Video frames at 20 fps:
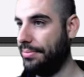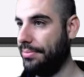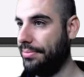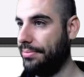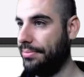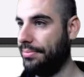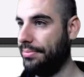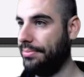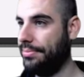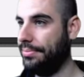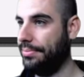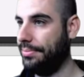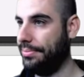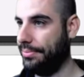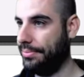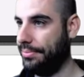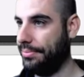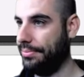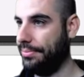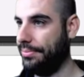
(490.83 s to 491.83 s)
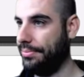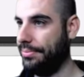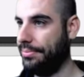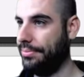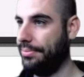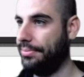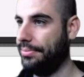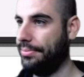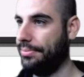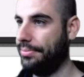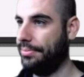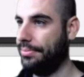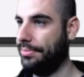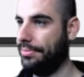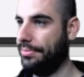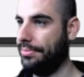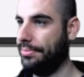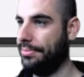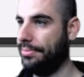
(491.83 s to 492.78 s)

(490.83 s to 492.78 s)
Nothing is said.